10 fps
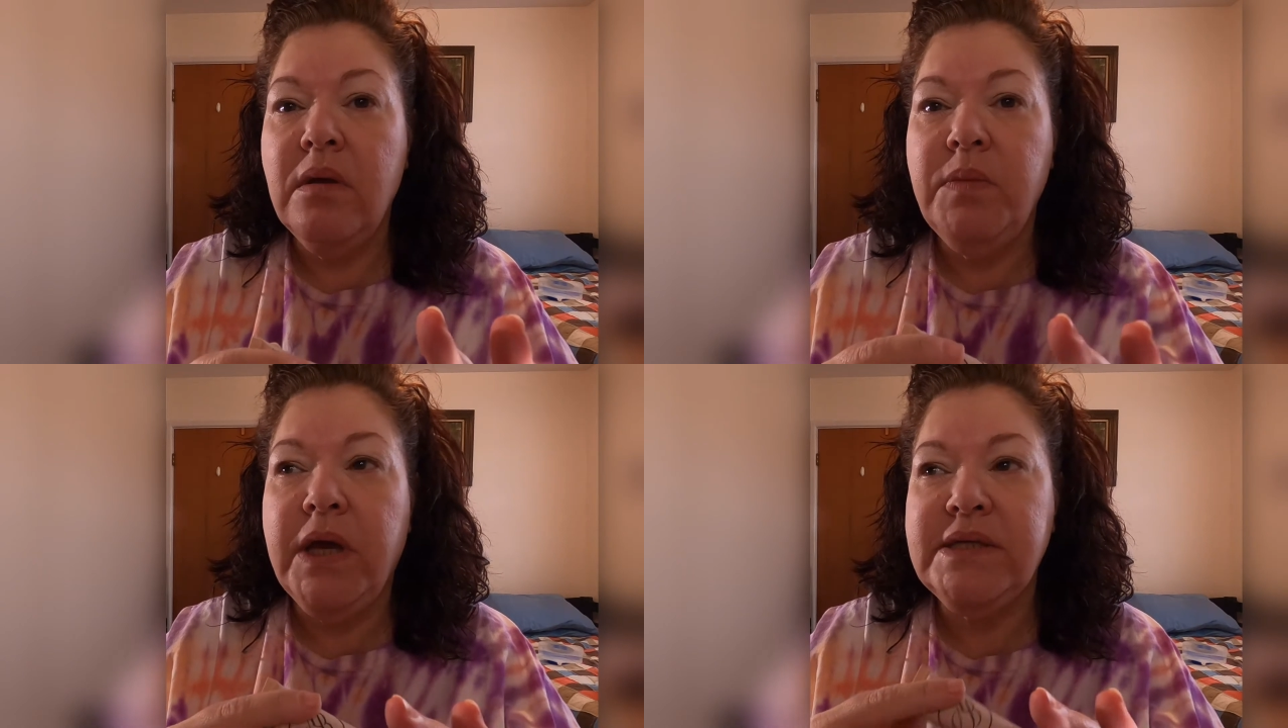
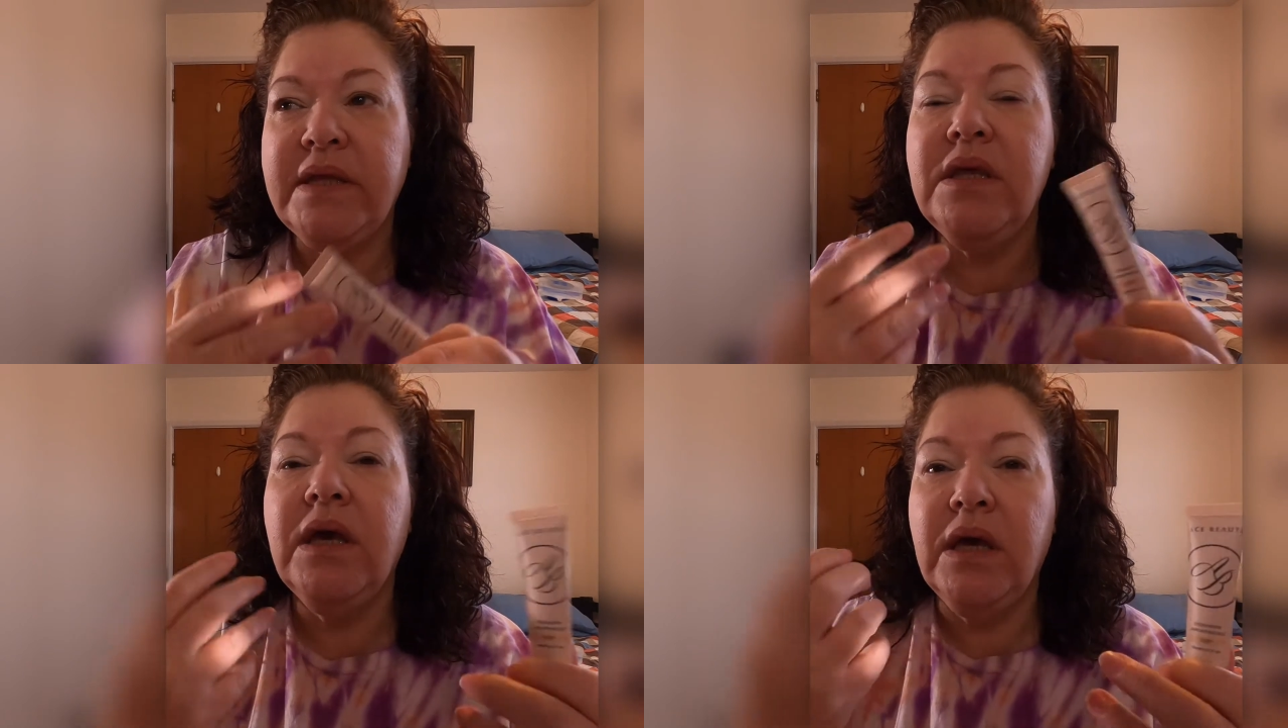because
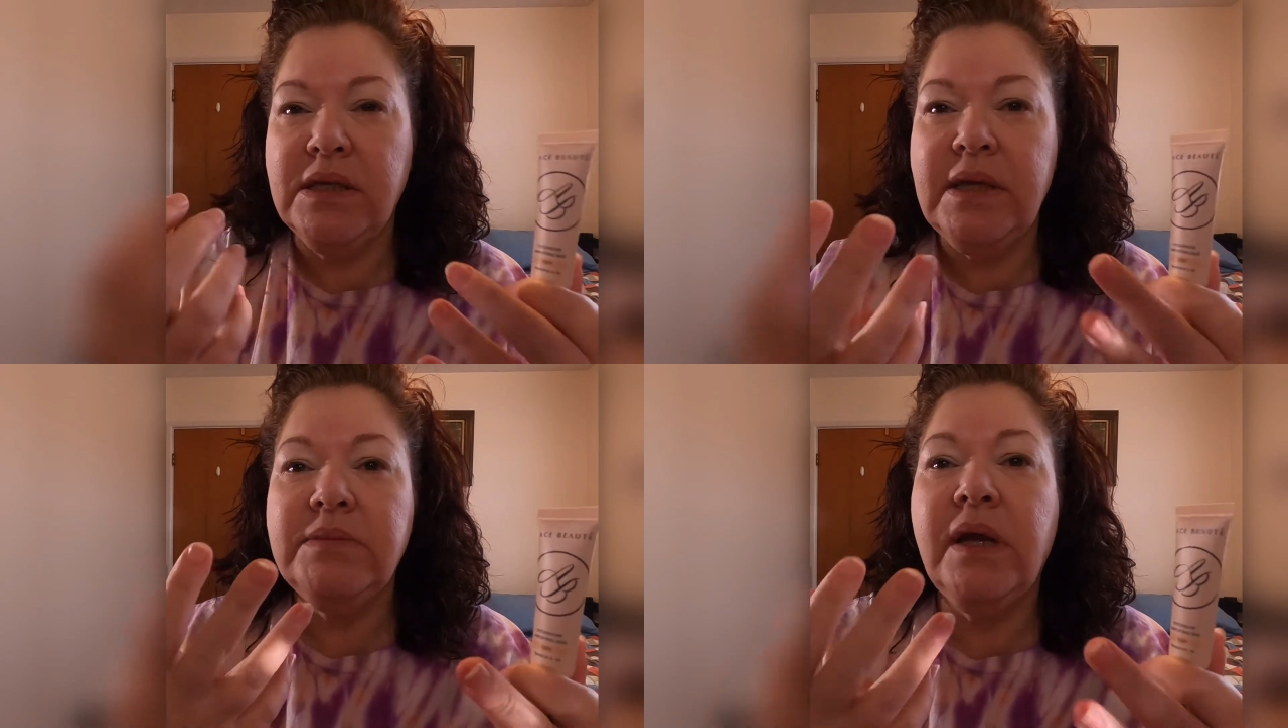I think it
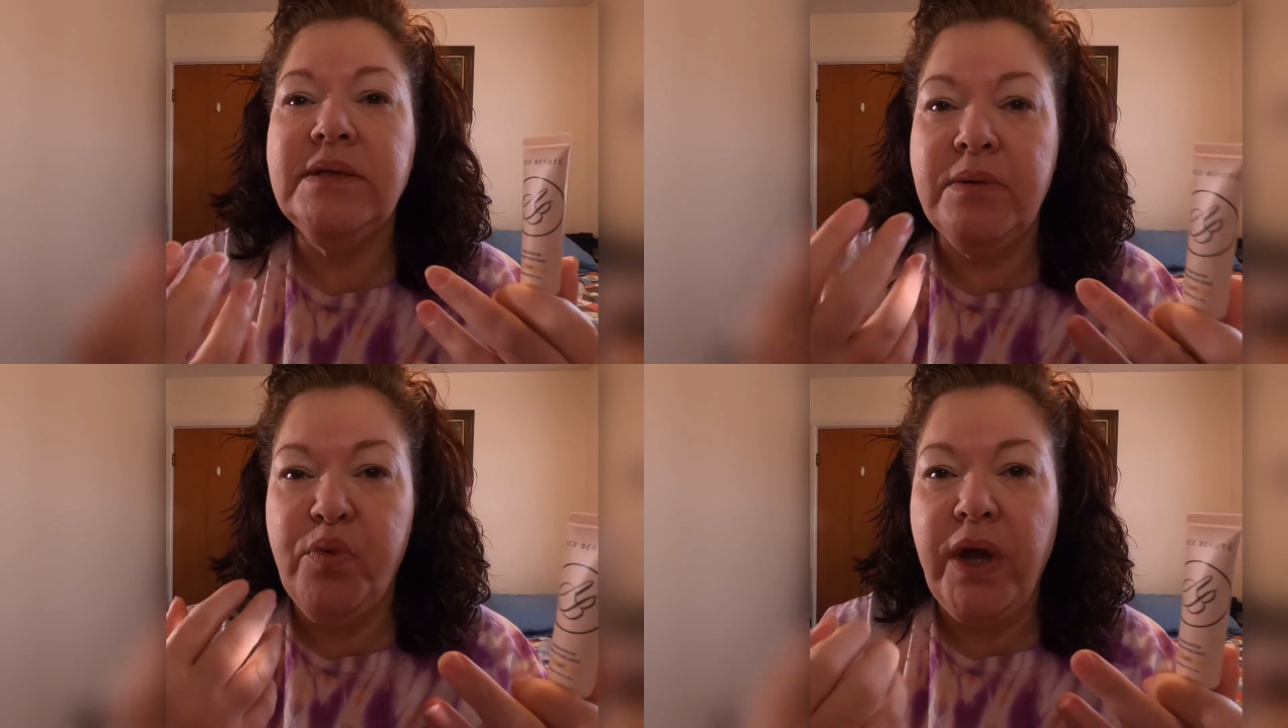
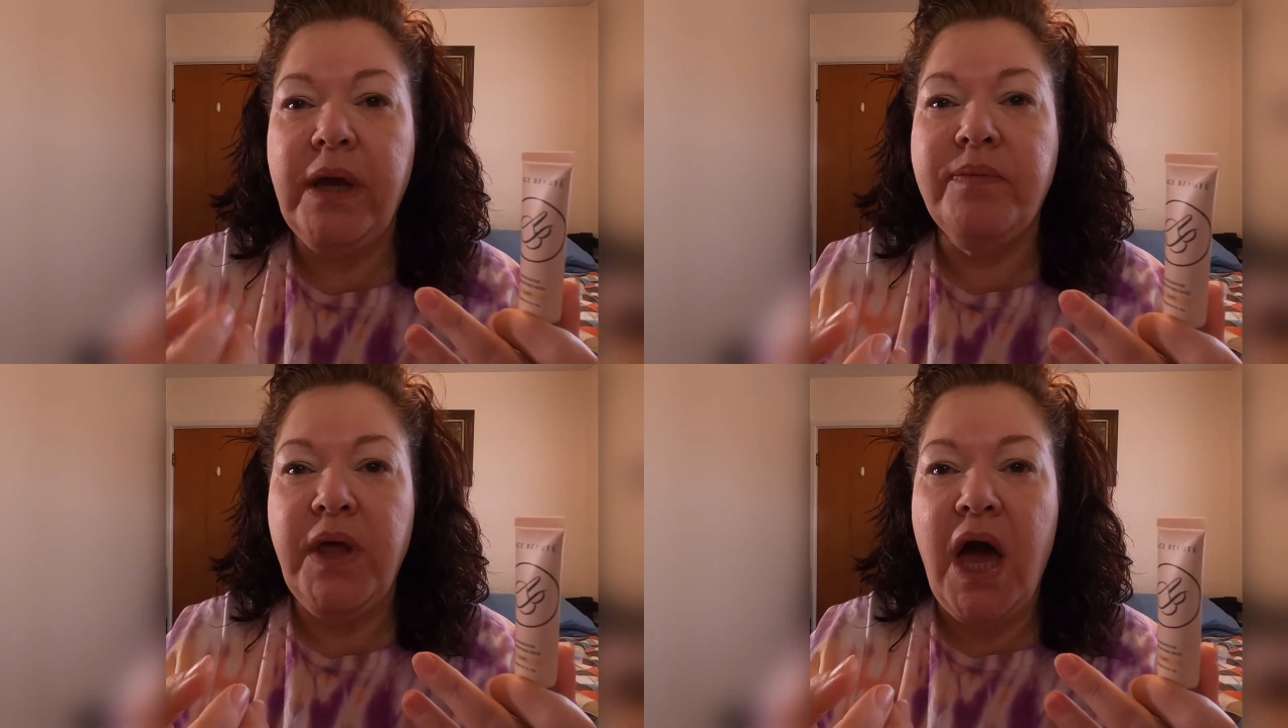sometimes can
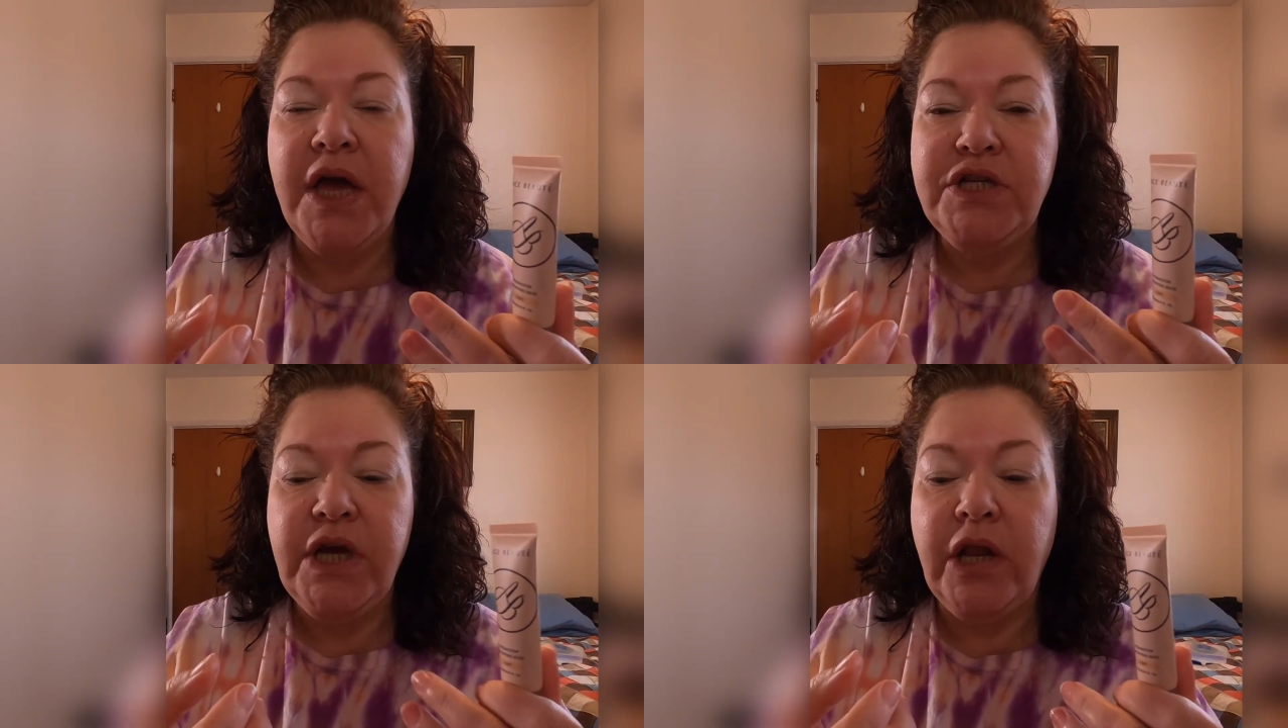break up the
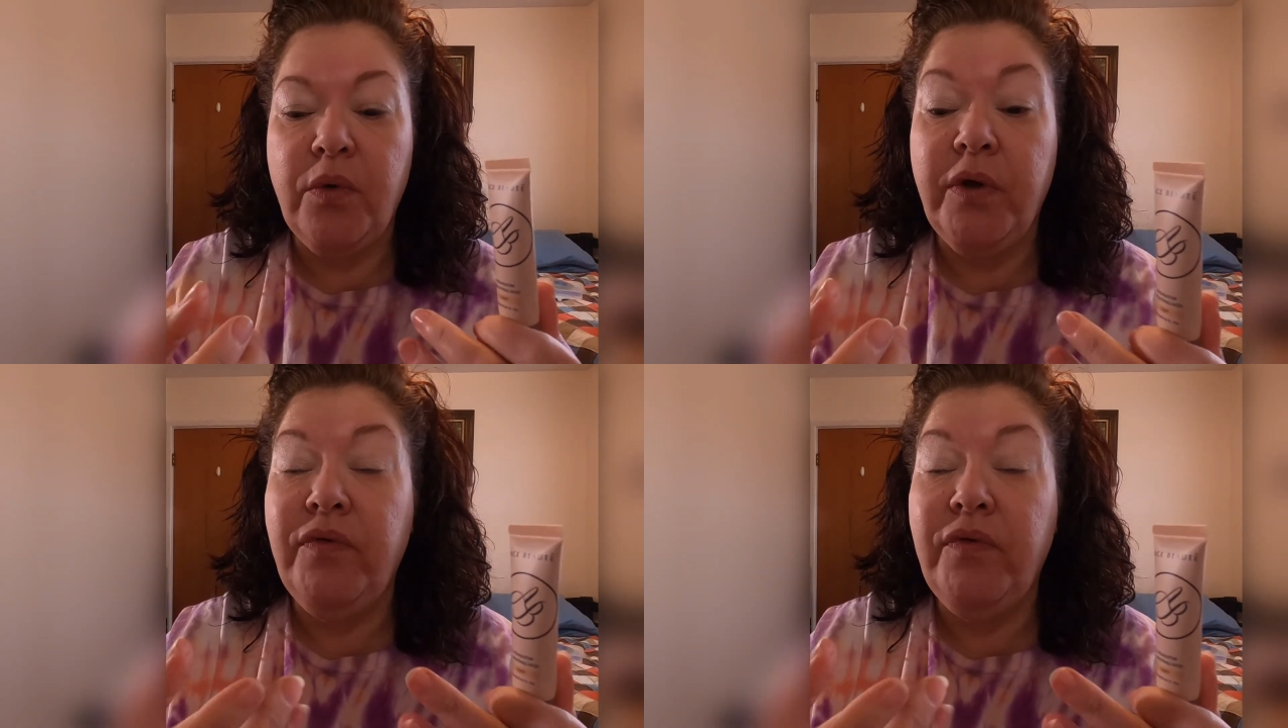eyeshadow.